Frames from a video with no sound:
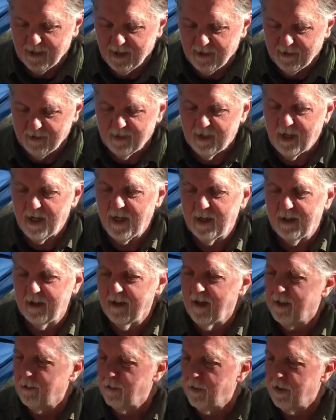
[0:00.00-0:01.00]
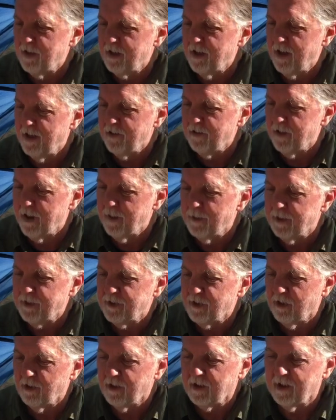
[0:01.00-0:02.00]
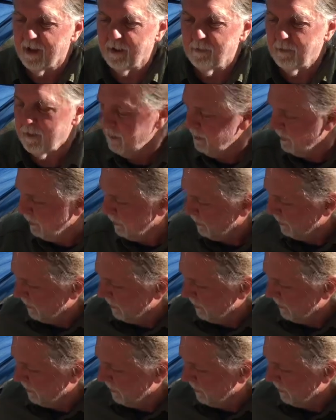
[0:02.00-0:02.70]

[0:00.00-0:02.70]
I got it with another MSR kit, but just